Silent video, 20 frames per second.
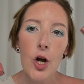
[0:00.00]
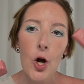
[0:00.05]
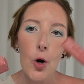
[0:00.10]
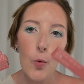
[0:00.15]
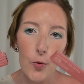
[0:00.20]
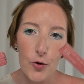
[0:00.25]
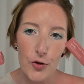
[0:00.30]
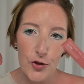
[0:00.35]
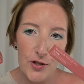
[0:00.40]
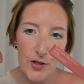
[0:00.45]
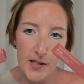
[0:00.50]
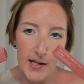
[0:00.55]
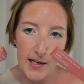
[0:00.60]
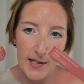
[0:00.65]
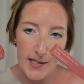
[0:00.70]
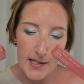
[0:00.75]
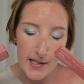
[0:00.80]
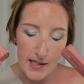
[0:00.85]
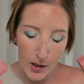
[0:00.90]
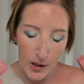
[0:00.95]
we're just going
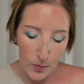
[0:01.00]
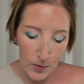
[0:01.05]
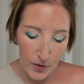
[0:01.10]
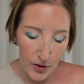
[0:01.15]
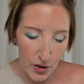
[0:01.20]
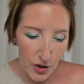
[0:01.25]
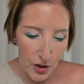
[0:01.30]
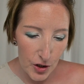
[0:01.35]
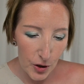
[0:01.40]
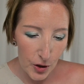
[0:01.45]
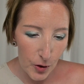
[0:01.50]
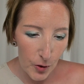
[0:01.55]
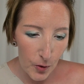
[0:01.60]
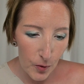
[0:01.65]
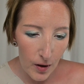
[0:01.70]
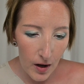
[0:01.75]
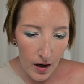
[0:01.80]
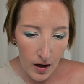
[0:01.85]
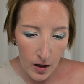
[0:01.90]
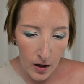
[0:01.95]
to stick with the
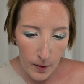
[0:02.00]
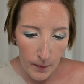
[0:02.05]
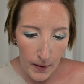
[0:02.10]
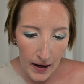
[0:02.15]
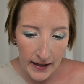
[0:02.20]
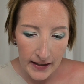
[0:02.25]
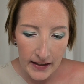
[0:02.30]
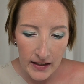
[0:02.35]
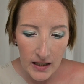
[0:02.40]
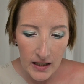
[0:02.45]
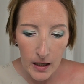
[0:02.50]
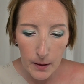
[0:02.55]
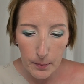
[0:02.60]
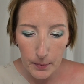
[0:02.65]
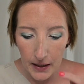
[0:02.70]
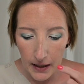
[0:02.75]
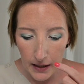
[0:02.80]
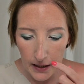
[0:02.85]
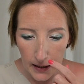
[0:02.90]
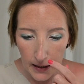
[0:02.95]
2. I ended up
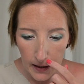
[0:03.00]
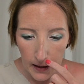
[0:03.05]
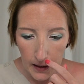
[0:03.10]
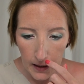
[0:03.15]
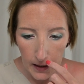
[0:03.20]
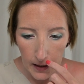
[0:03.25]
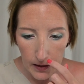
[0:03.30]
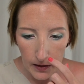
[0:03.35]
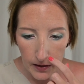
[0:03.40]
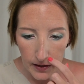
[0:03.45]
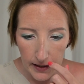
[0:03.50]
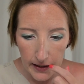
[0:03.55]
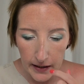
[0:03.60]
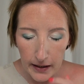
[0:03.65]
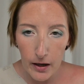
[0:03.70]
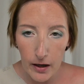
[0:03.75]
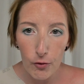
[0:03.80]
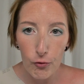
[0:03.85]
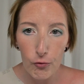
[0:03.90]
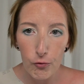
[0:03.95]
getting
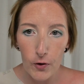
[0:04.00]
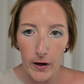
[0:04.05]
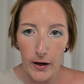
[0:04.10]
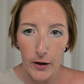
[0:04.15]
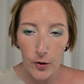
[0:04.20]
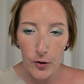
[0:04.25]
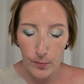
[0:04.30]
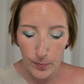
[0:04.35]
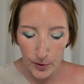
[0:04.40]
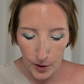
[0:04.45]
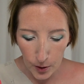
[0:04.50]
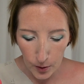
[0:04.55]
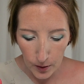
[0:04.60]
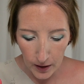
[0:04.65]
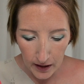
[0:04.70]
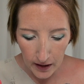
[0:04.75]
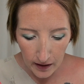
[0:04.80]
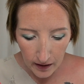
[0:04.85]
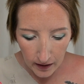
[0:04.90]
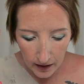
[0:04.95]
the Rare
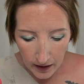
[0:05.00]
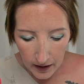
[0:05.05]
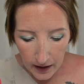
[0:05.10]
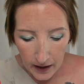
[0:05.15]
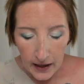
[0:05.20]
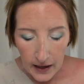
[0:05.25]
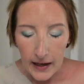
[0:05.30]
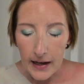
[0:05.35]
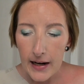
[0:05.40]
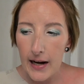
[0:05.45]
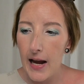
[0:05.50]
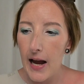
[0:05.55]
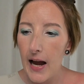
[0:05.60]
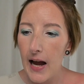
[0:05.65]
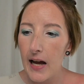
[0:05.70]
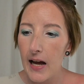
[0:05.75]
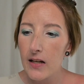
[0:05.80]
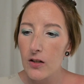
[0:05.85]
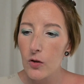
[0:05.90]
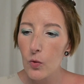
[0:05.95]
Beauty
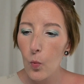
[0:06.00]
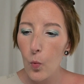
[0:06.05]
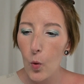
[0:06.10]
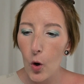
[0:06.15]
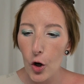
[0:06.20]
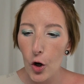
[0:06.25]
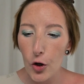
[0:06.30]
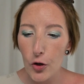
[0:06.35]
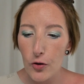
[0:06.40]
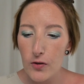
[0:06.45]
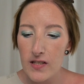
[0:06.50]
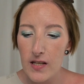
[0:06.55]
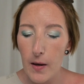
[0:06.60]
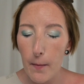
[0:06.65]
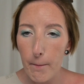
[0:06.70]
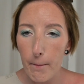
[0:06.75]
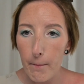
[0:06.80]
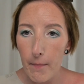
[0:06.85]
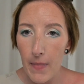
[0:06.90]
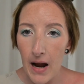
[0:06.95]
Kind Words
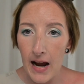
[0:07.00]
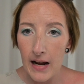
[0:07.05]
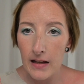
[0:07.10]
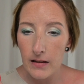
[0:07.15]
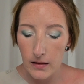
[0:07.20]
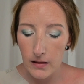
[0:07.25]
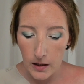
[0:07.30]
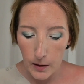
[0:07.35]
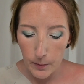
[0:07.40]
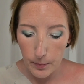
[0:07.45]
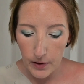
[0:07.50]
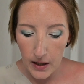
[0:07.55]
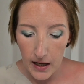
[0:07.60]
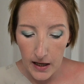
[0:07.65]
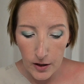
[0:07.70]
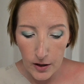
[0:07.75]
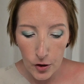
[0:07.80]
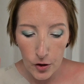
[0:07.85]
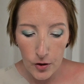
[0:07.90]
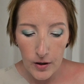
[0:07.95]
Matte Lip
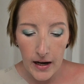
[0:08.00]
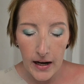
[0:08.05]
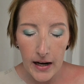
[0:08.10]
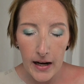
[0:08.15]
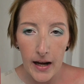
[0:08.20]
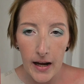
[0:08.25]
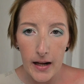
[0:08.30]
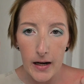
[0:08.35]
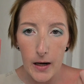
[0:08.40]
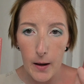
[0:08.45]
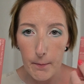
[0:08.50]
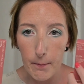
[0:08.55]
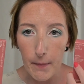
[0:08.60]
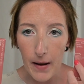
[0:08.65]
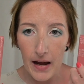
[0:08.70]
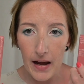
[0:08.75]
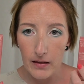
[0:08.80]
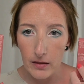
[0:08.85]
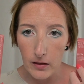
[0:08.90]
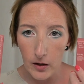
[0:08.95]
Liner and
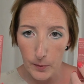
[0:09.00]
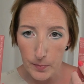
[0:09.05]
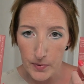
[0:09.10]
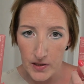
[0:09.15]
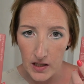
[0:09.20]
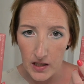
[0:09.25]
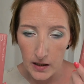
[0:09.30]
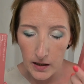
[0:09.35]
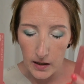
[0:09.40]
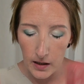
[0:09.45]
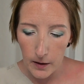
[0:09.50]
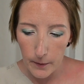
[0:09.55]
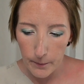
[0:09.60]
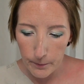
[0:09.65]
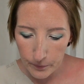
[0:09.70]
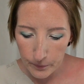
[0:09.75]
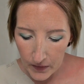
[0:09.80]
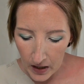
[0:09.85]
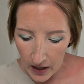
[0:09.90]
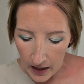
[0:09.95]
Matte Lipstick.
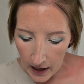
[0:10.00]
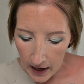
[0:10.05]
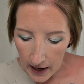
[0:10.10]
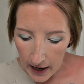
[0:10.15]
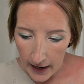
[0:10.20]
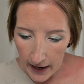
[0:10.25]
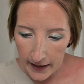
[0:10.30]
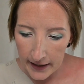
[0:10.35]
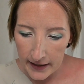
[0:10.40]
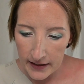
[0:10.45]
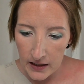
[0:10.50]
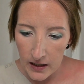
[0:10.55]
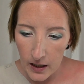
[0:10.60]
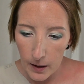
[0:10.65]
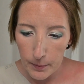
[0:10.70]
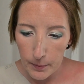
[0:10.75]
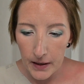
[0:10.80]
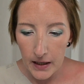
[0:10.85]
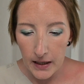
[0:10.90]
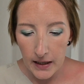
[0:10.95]
I ended
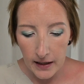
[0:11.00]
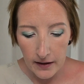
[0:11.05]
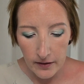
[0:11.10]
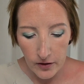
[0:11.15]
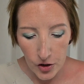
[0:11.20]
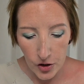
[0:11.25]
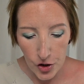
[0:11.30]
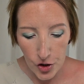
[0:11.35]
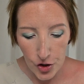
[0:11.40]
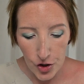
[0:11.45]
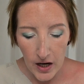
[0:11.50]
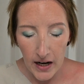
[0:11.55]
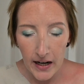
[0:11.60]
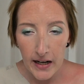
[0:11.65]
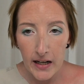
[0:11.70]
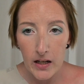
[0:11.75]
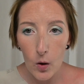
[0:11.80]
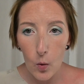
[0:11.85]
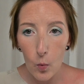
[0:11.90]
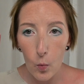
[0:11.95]
up getting the
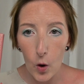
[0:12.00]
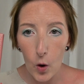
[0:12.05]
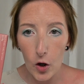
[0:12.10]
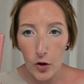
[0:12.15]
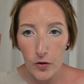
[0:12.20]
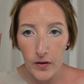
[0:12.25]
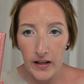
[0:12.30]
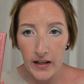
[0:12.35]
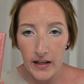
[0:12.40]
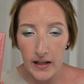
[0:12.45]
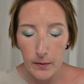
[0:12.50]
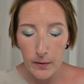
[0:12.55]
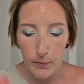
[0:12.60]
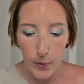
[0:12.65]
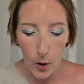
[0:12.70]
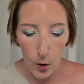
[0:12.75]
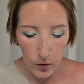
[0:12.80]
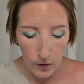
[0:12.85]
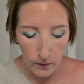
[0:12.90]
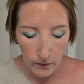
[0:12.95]
shade Worthy in
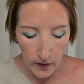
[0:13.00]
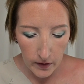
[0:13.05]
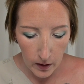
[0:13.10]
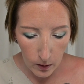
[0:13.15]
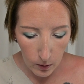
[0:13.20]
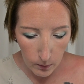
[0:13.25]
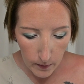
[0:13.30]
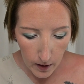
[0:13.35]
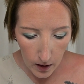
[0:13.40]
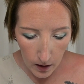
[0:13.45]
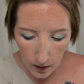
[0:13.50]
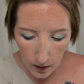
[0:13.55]
both of them,